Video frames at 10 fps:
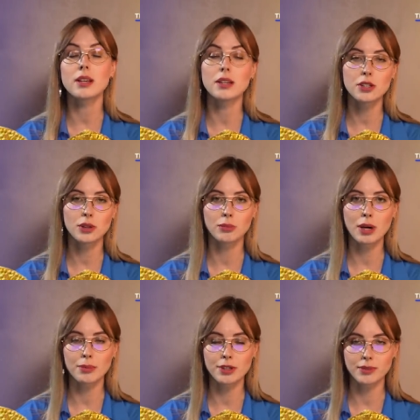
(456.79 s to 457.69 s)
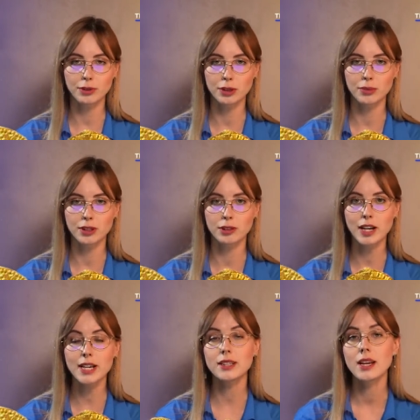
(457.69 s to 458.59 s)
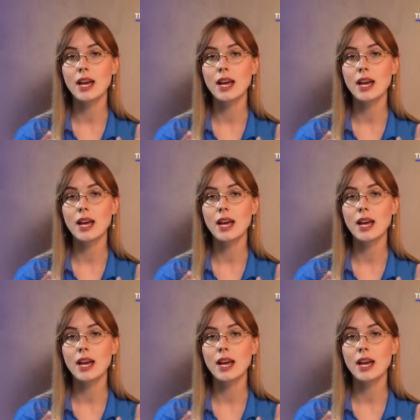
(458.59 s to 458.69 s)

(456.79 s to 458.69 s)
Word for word: issued by Prince Vladimir the Great,